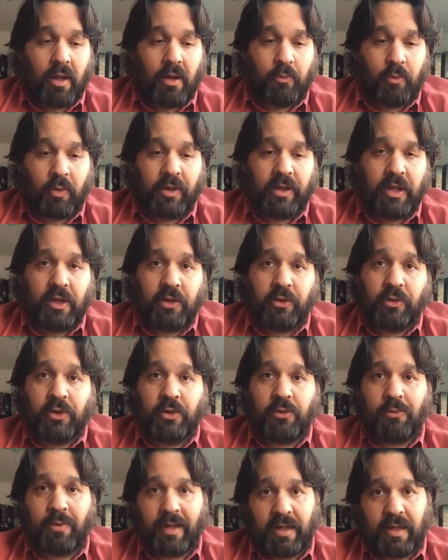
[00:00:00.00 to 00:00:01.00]
what do you
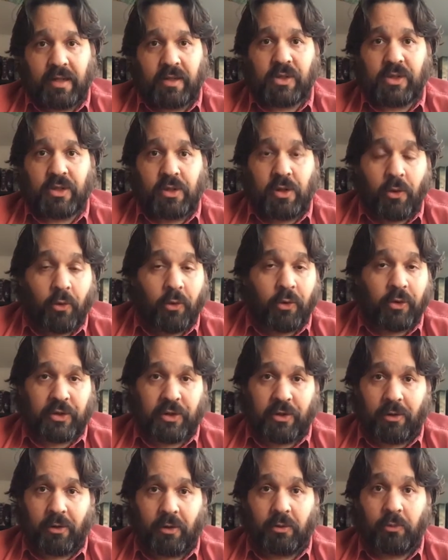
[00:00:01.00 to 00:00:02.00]
do when it's your
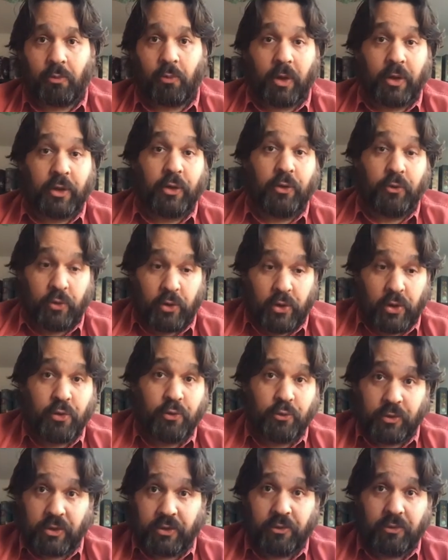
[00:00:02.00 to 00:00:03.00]
turn? What do
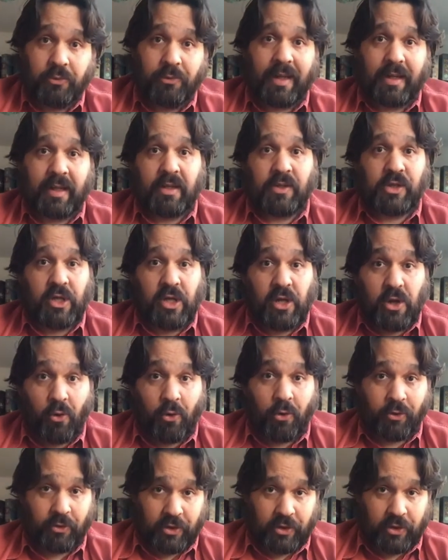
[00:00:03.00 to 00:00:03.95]
you do when it's your